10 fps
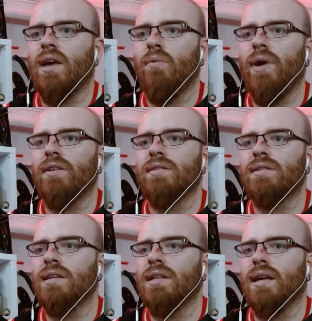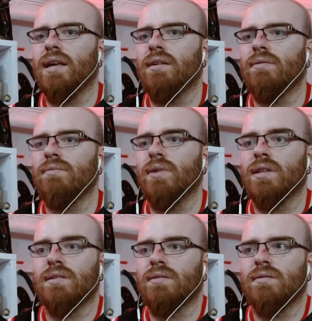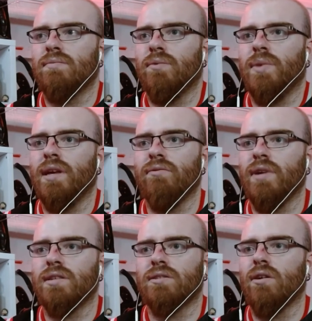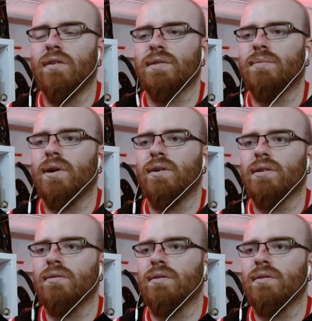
Can't wait to see, like, what will be Rick's thoughts about it, you